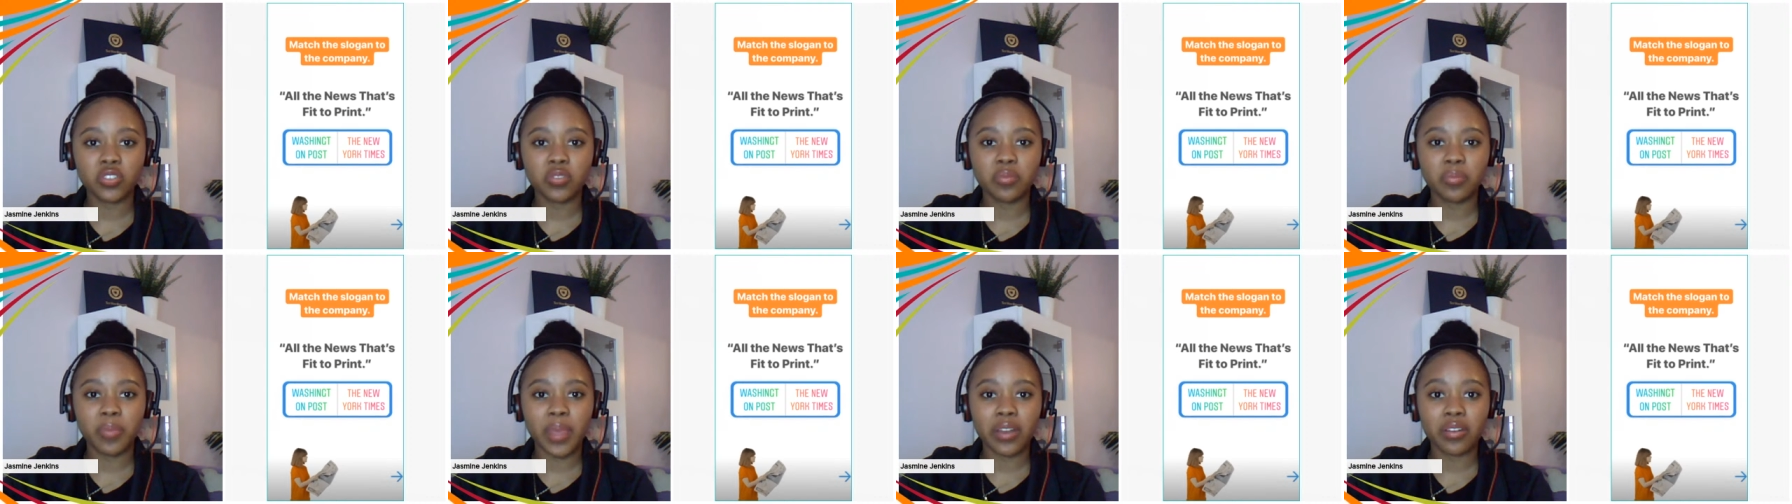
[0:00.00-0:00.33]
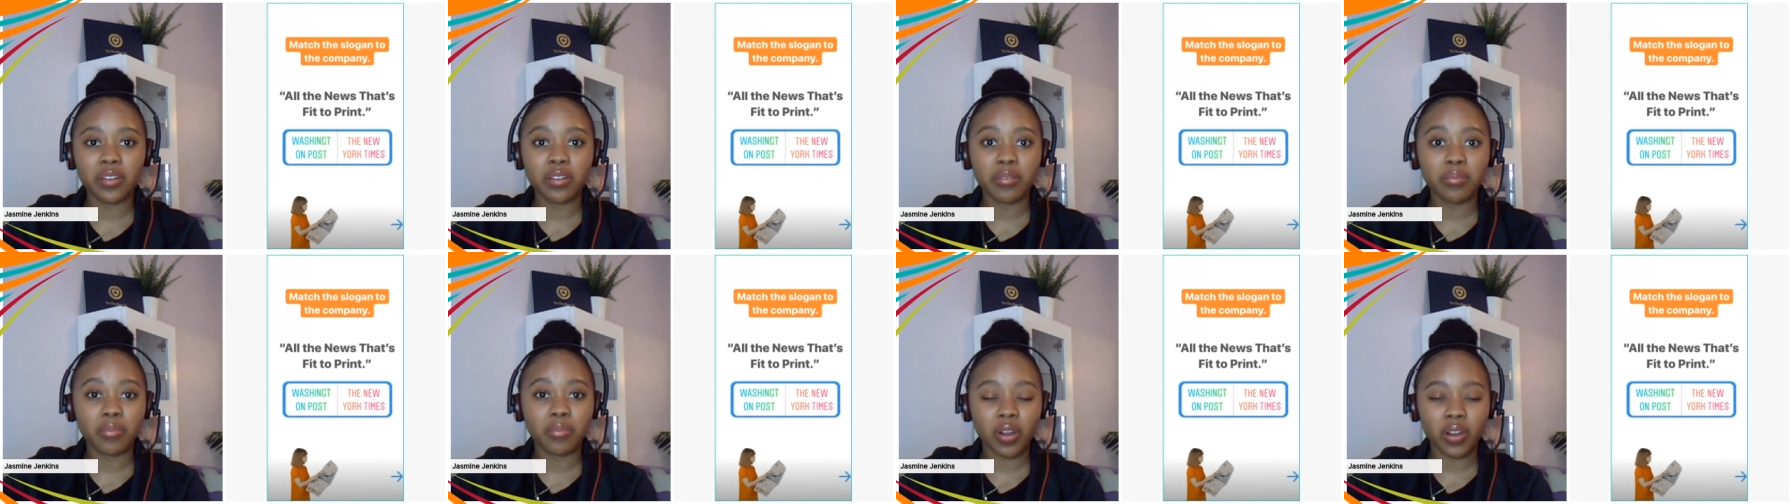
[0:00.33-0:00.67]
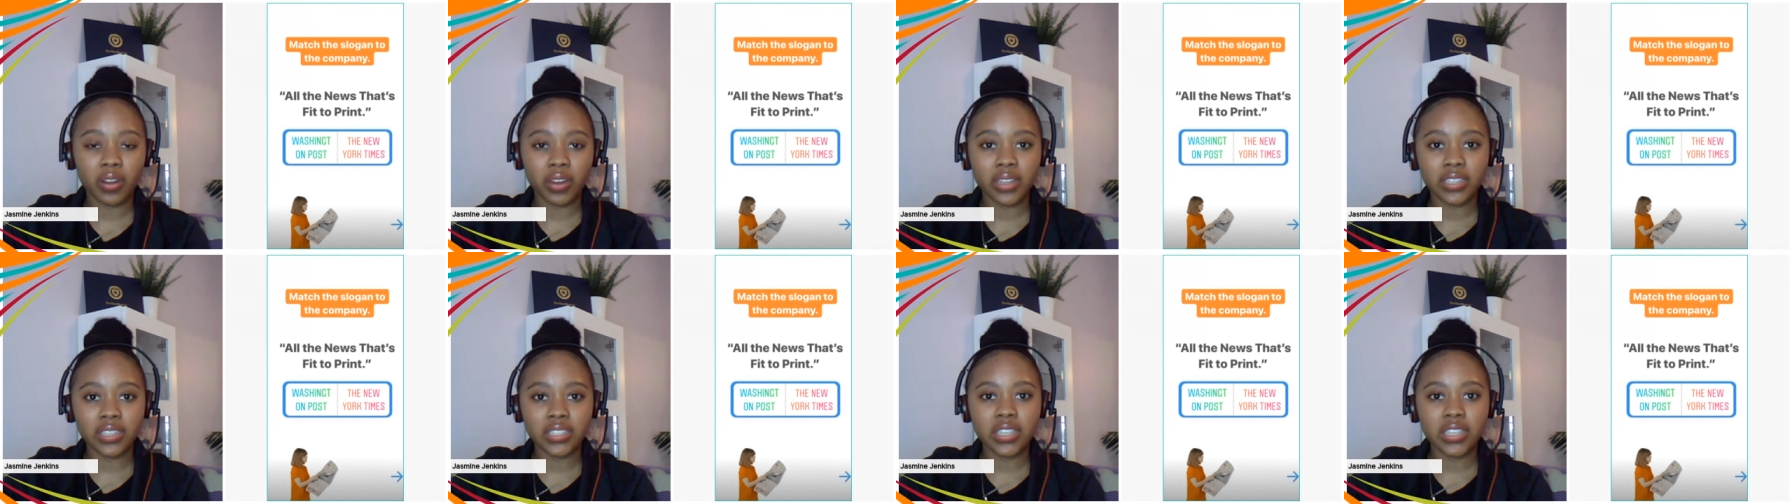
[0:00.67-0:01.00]
to better
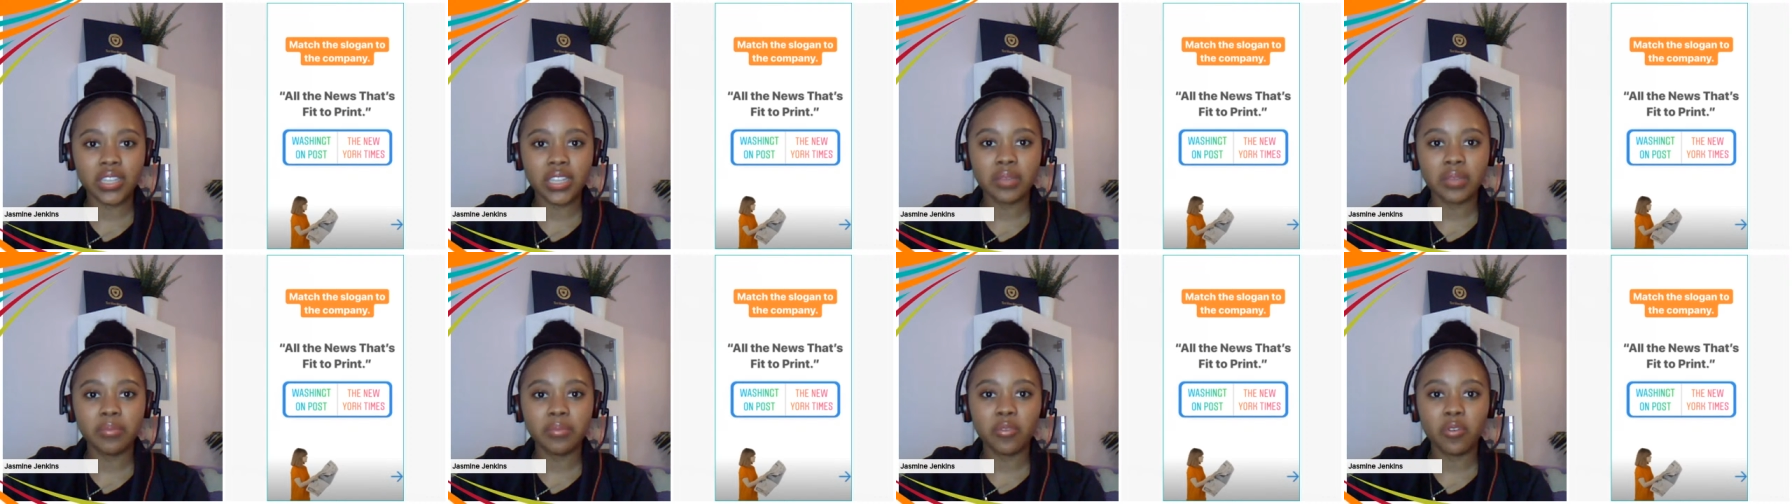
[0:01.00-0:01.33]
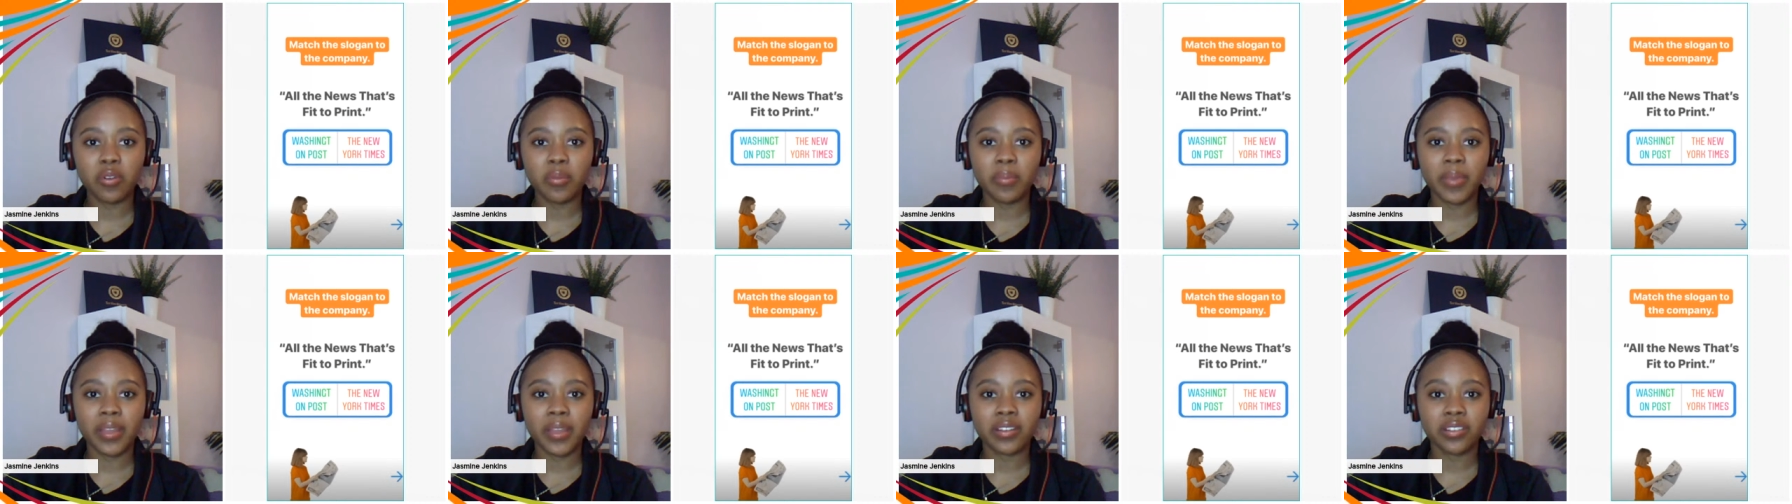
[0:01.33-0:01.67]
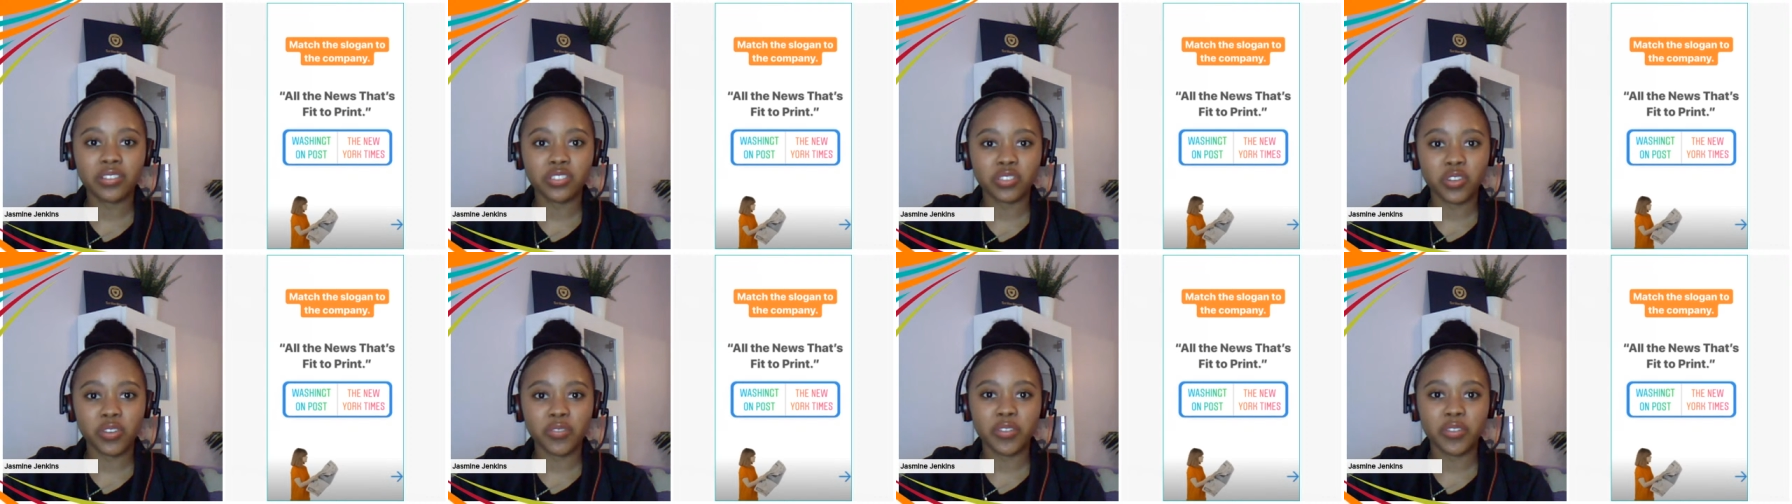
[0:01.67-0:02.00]
market to them or
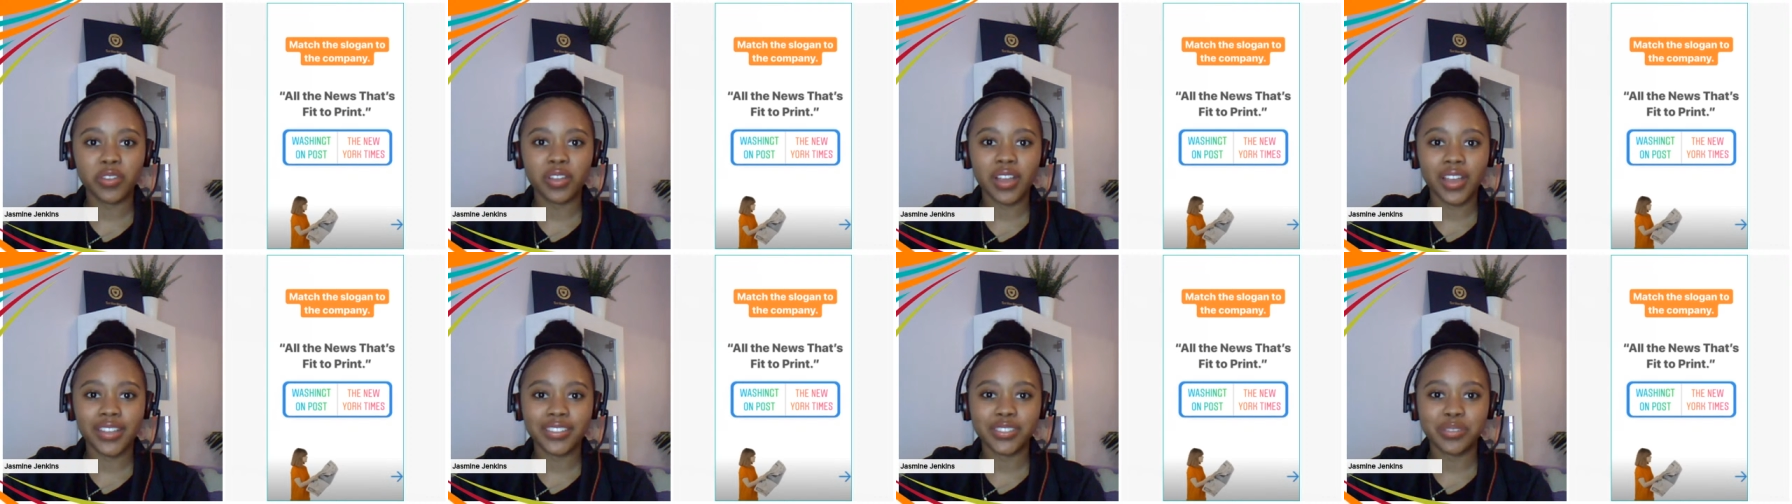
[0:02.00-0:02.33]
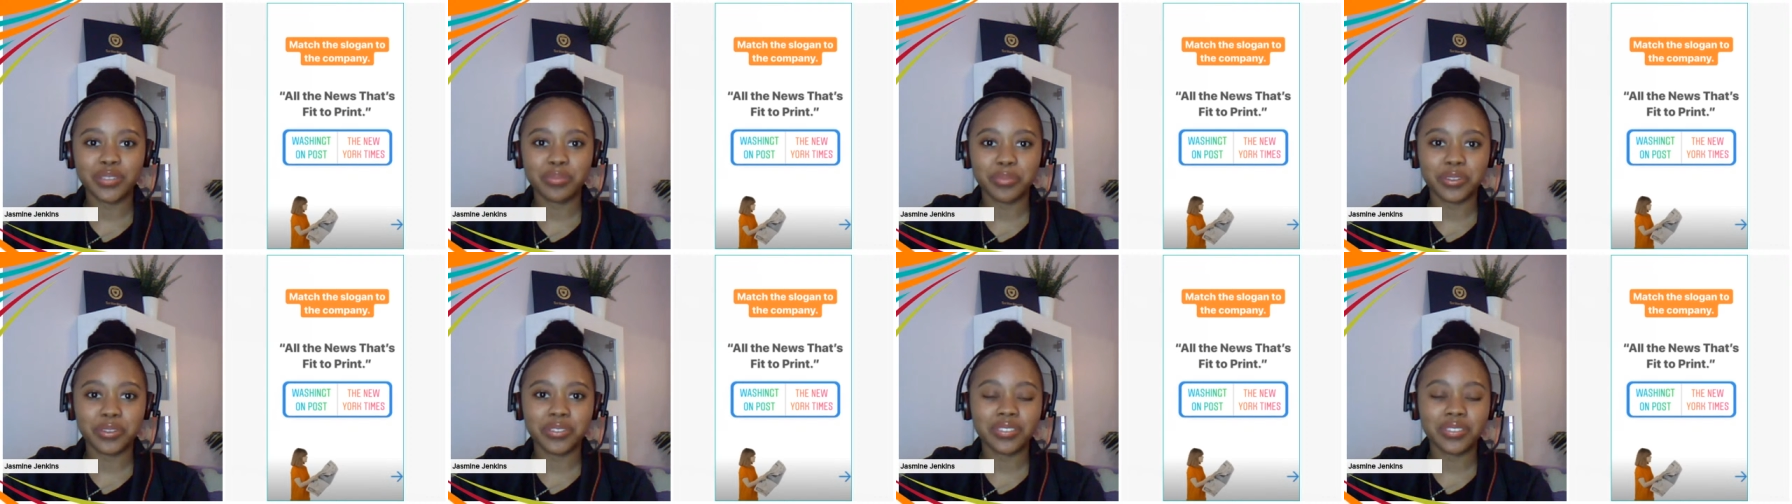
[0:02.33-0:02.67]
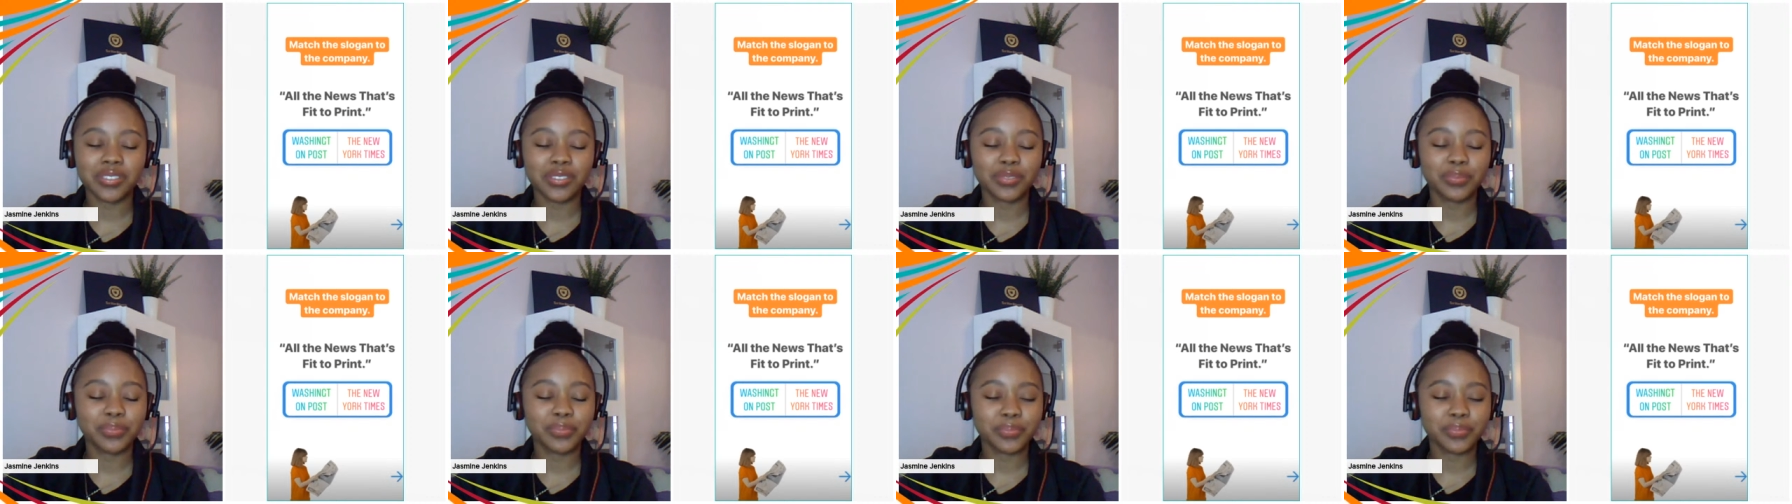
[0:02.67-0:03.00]
better serve your
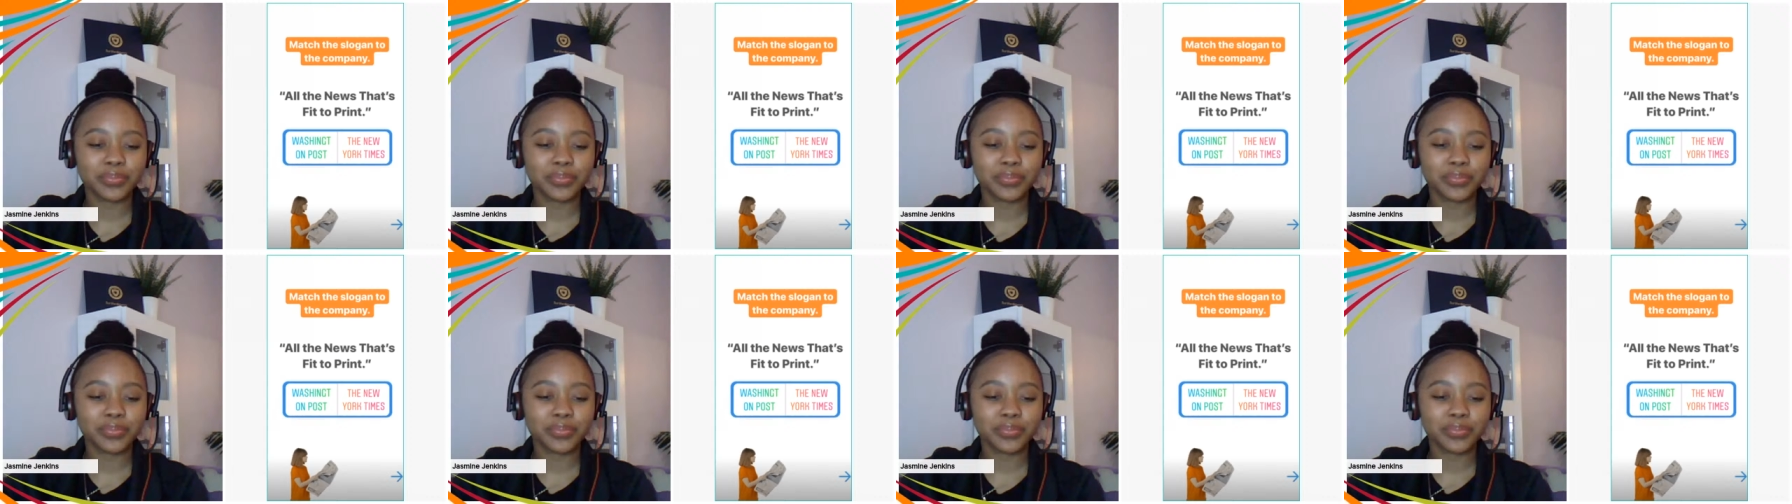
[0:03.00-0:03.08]
customers.